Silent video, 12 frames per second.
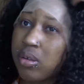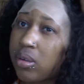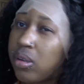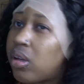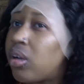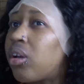
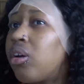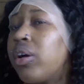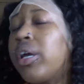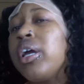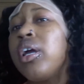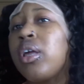gonna go
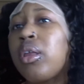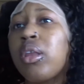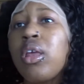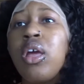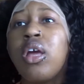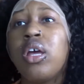ahead and
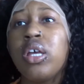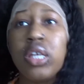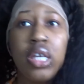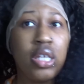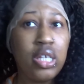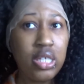
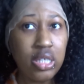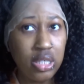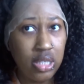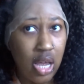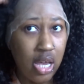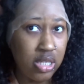get these
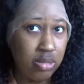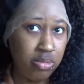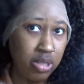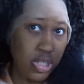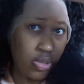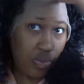knots
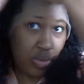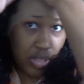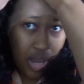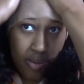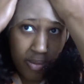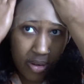bleached, which
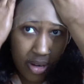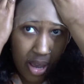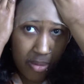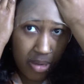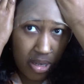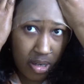I will
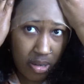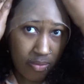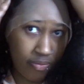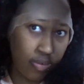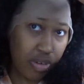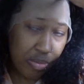not be
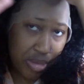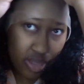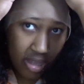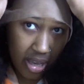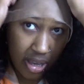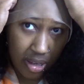filming
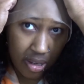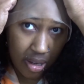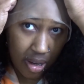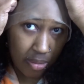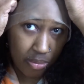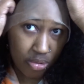that.
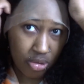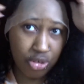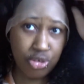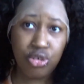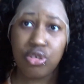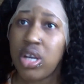I'm pretty
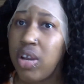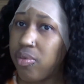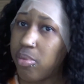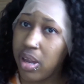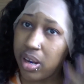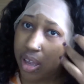sure
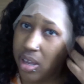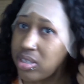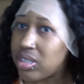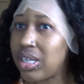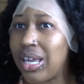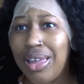everybody has
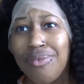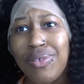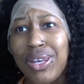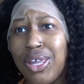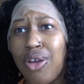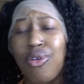seen a
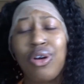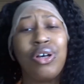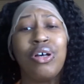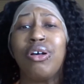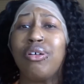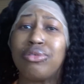video
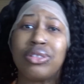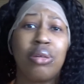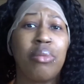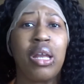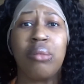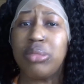of
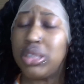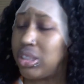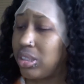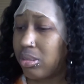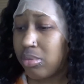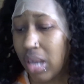somebody bleaching
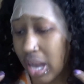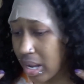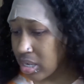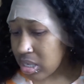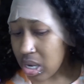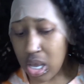some
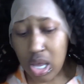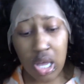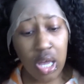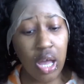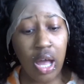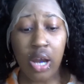knots.
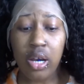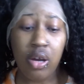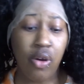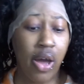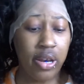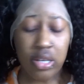I know
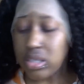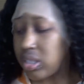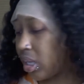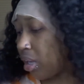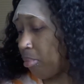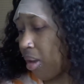I done
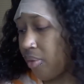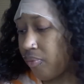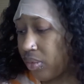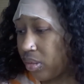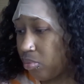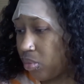seen about
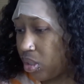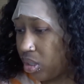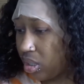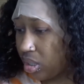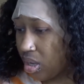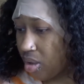50
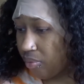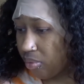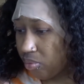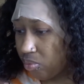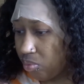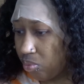million of them.